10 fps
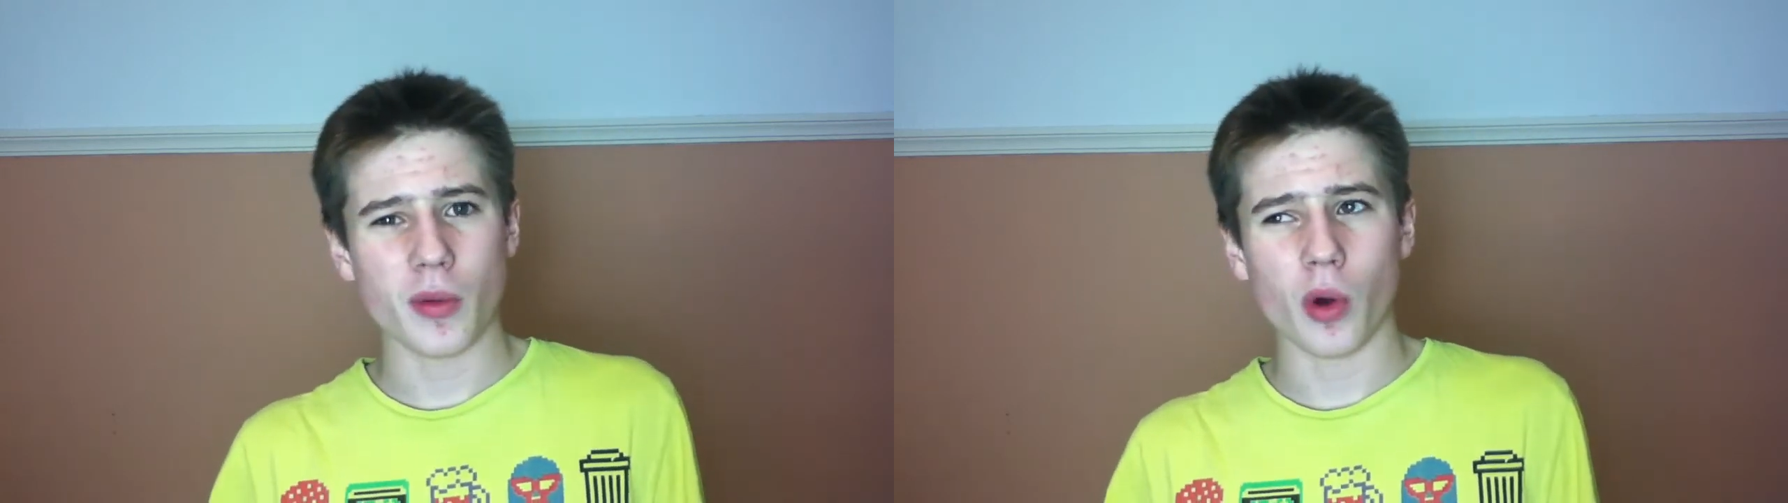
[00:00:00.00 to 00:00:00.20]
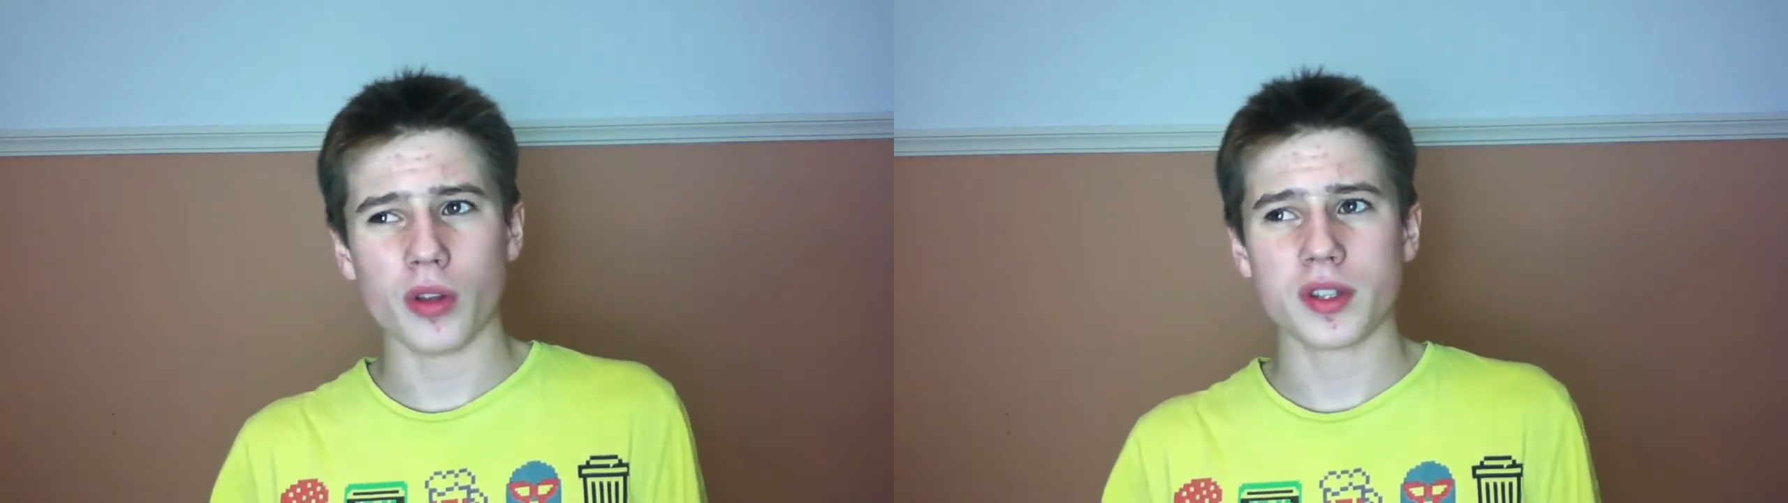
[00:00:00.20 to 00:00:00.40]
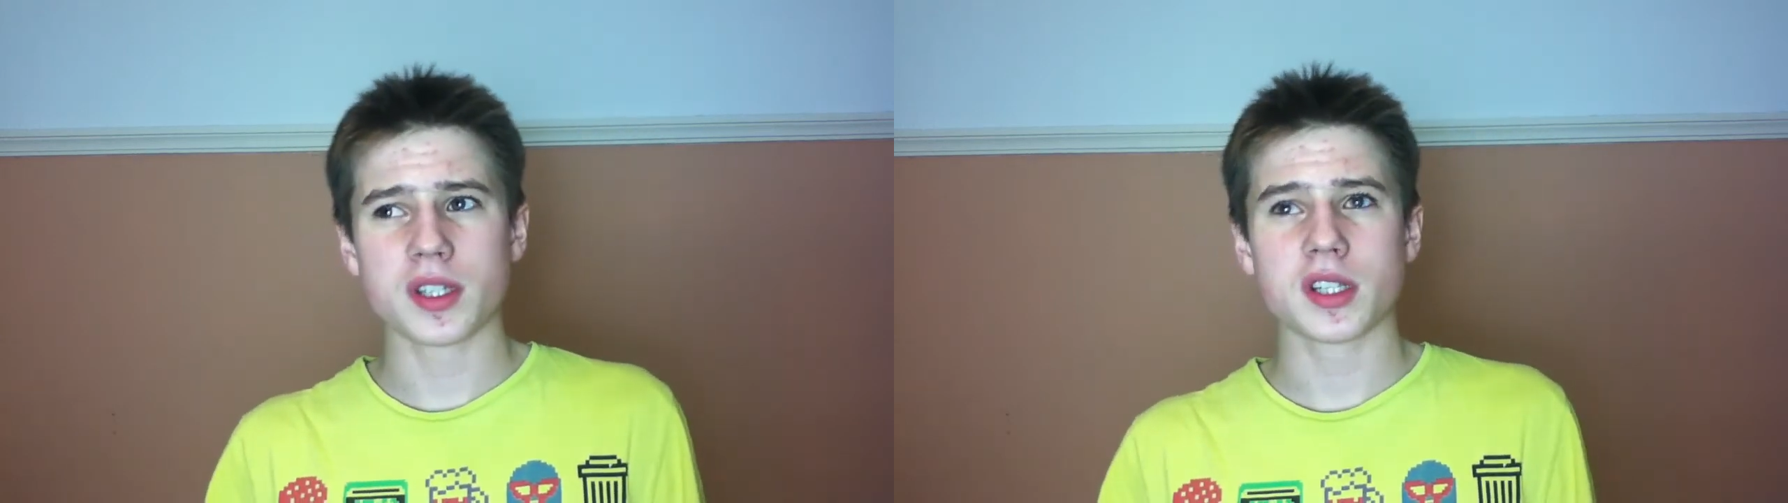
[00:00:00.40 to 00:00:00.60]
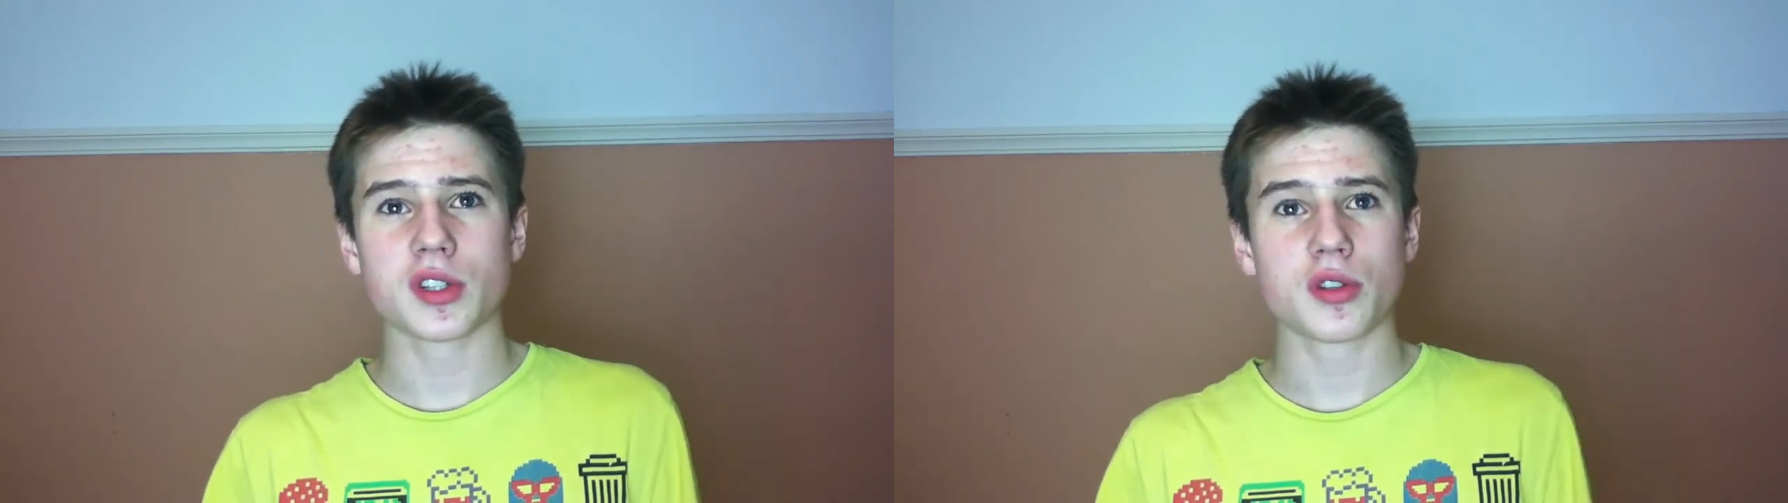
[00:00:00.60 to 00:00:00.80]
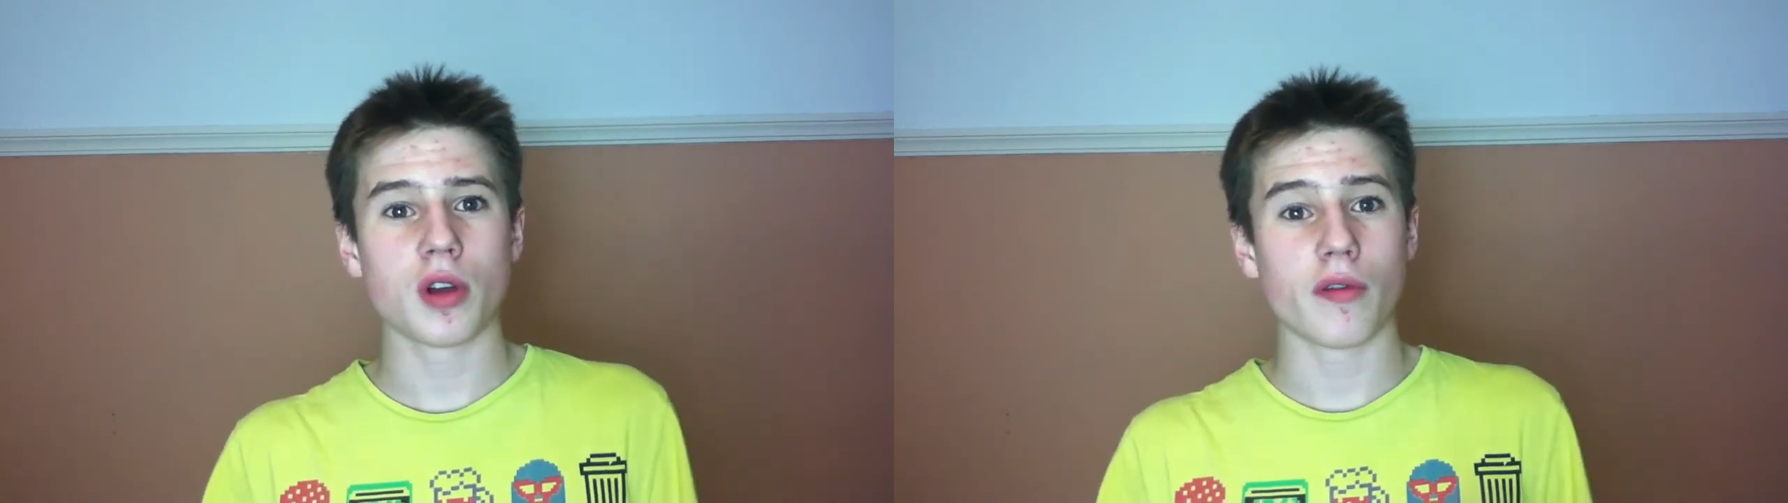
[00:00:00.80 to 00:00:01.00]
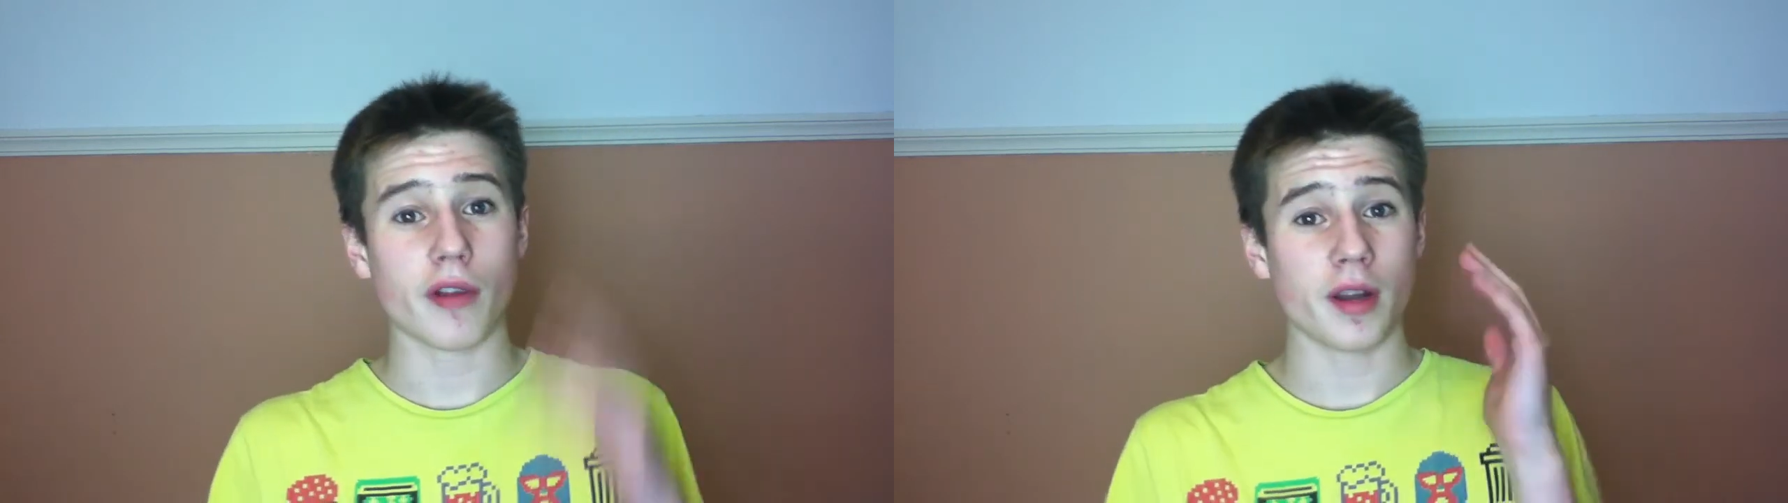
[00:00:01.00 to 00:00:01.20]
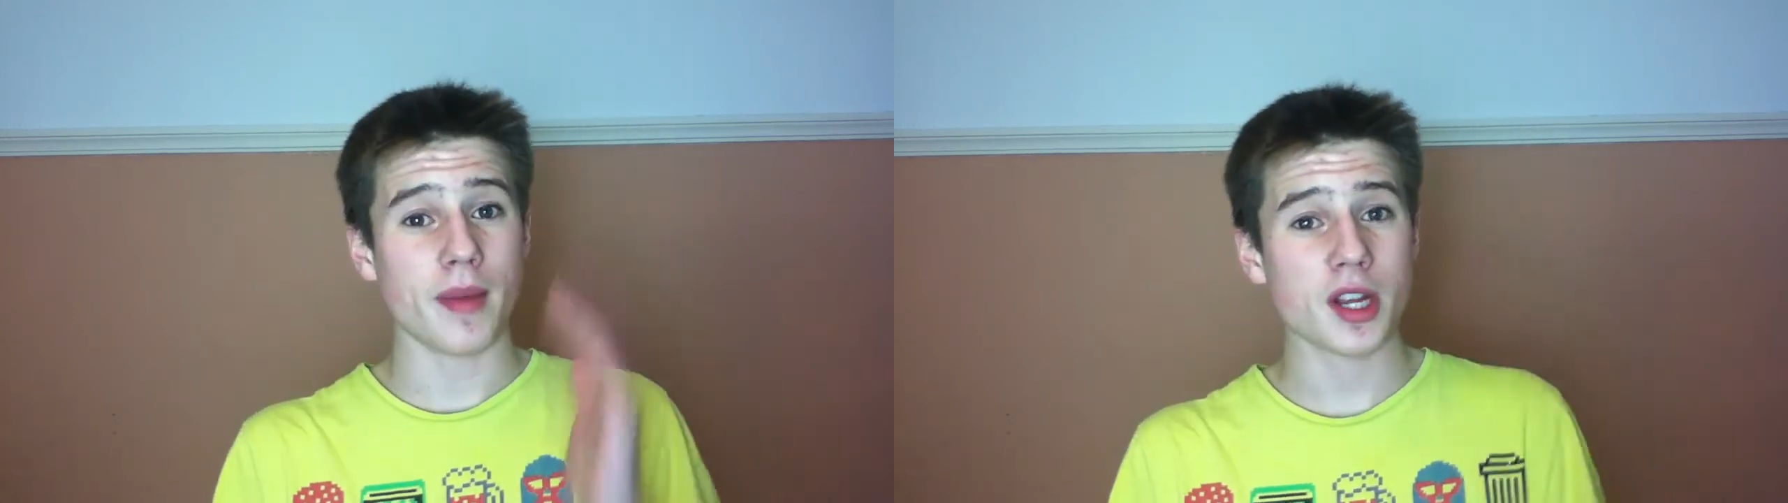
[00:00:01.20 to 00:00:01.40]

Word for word: Um, if you want